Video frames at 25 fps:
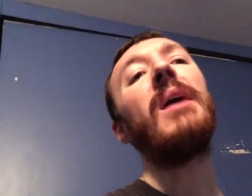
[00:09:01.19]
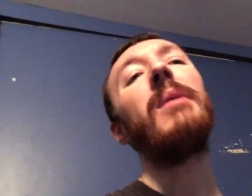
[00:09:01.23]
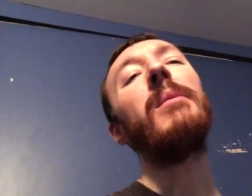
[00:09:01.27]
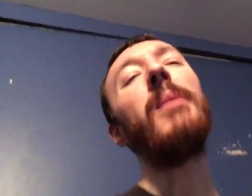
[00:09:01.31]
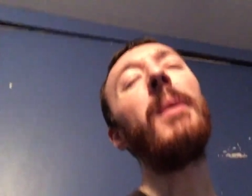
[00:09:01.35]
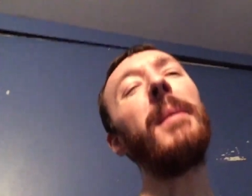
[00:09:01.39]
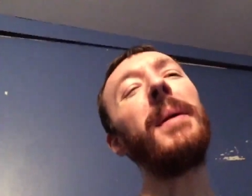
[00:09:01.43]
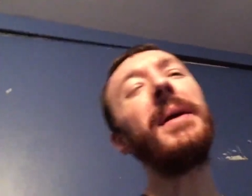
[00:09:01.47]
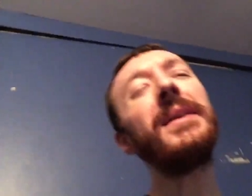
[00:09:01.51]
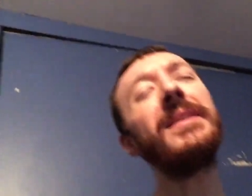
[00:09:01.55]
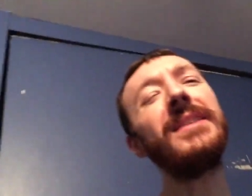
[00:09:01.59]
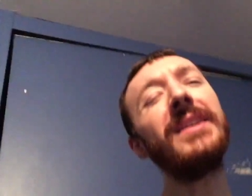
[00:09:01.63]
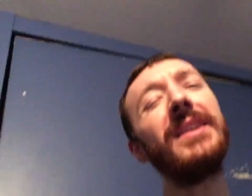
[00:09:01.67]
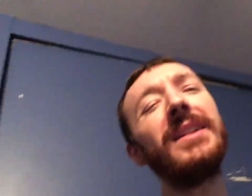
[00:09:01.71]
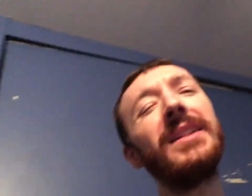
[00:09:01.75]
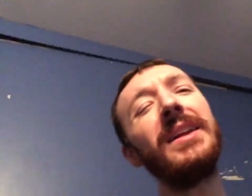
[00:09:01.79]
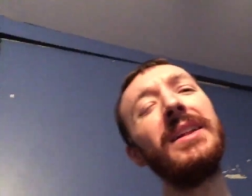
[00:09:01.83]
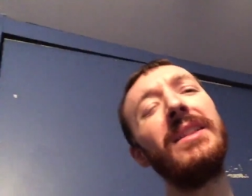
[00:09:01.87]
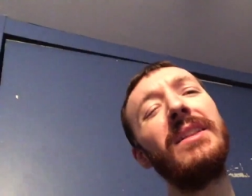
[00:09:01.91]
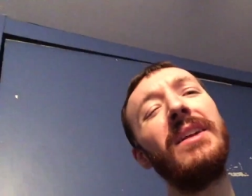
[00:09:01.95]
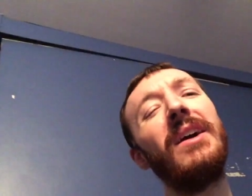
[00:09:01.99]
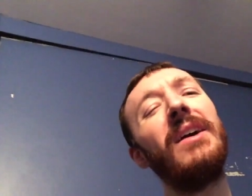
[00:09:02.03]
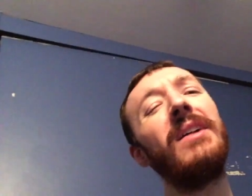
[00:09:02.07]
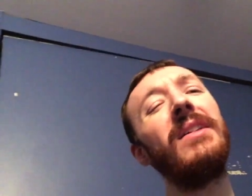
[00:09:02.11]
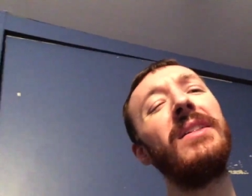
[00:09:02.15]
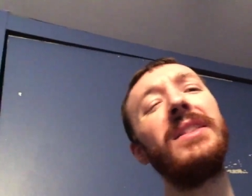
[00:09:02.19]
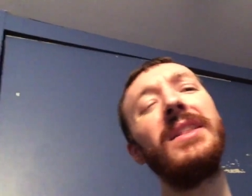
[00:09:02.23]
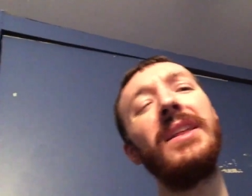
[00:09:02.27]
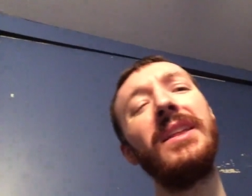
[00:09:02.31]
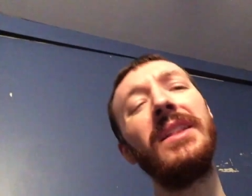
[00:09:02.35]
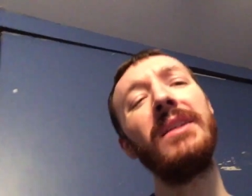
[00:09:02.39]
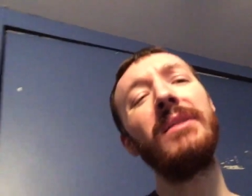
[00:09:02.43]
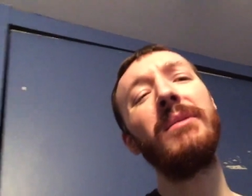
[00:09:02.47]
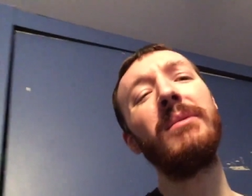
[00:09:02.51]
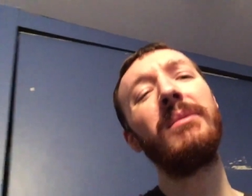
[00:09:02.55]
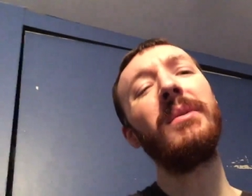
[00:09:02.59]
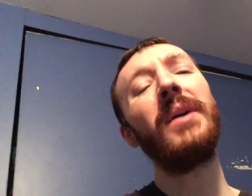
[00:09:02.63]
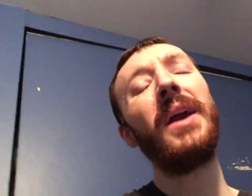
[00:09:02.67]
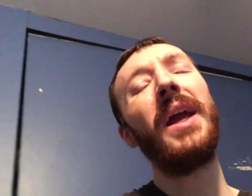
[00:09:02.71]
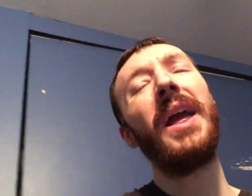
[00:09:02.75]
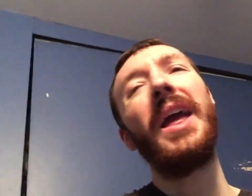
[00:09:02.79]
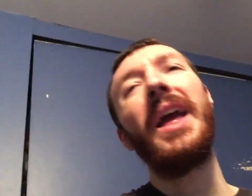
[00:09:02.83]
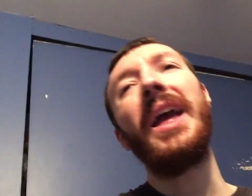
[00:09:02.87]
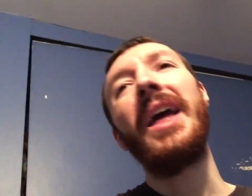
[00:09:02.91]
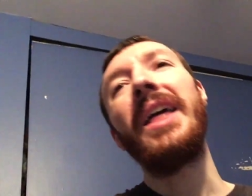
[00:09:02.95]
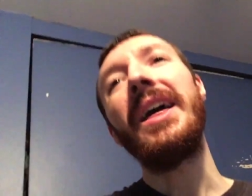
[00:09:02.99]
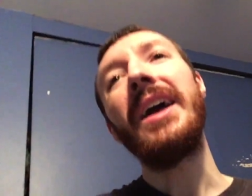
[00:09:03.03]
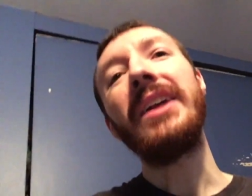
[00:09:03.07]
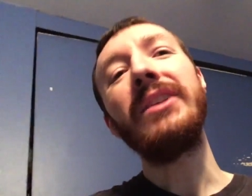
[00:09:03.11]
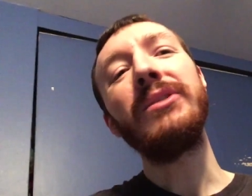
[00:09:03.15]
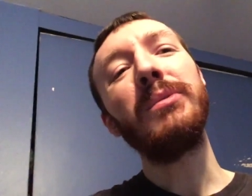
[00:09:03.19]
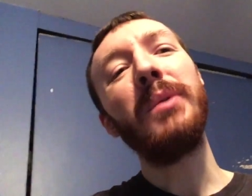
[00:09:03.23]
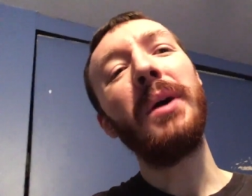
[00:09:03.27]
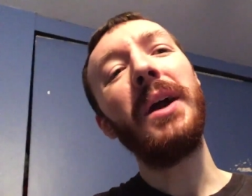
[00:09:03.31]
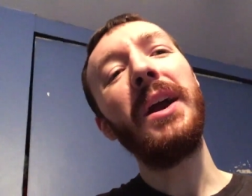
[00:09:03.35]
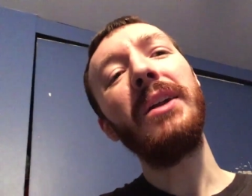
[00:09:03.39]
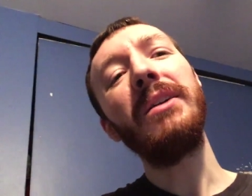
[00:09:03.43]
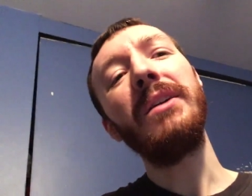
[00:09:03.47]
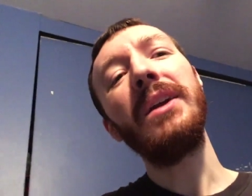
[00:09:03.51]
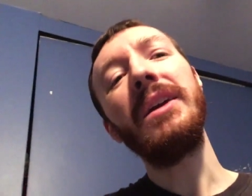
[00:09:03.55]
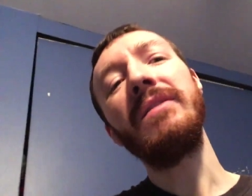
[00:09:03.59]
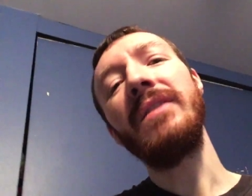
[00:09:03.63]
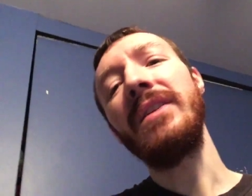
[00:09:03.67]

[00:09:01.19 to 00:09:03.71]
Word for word: Well, basically, no. that's why I don't